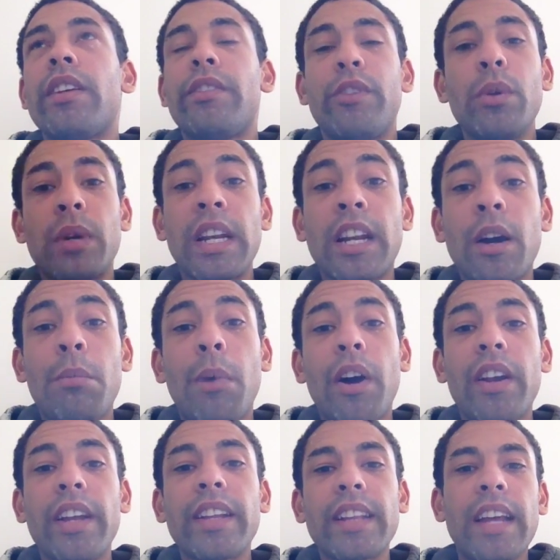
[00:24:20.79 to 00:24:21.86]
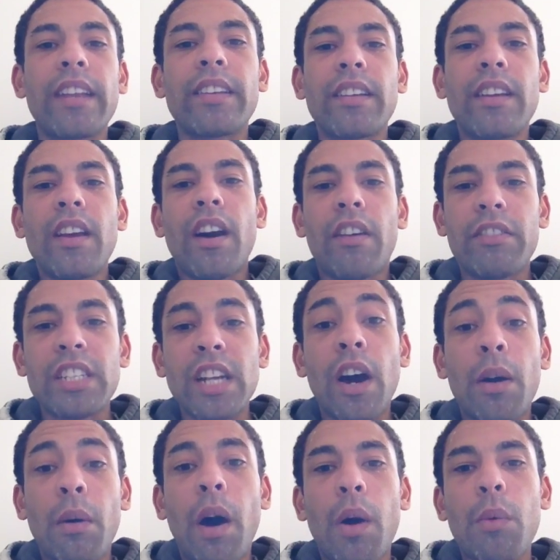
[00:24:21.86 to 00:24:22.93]
you click on my link, then obviously
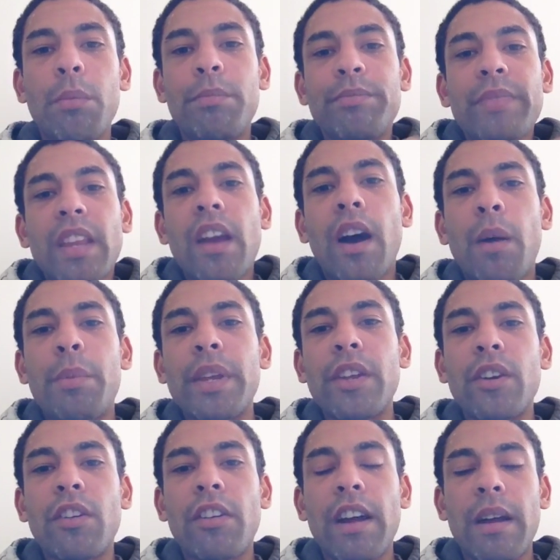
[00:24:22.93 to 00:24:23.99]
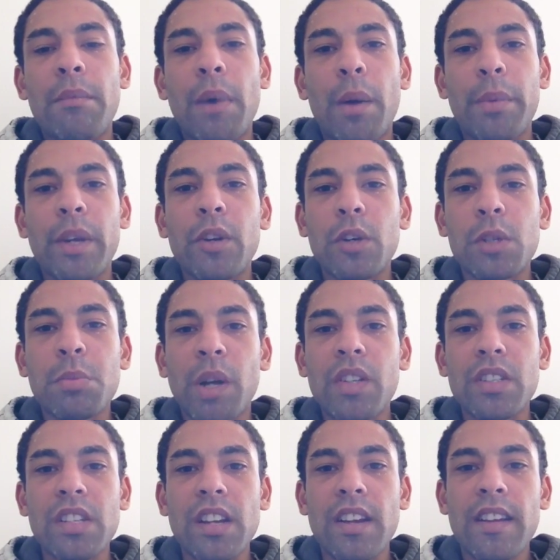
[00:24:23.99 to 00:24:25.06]
I'll be your
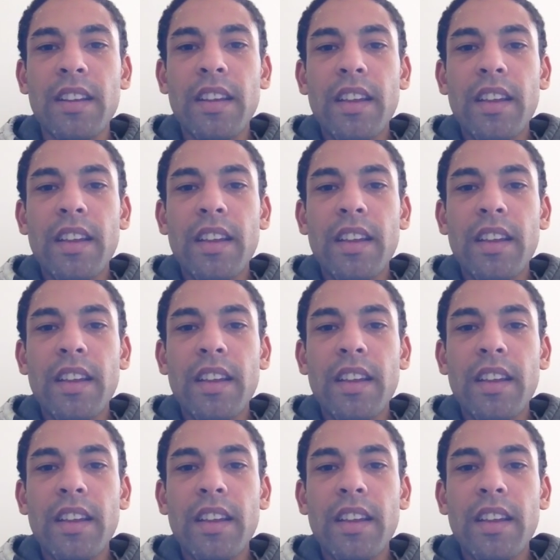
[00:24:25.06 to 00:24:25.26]
sponsor.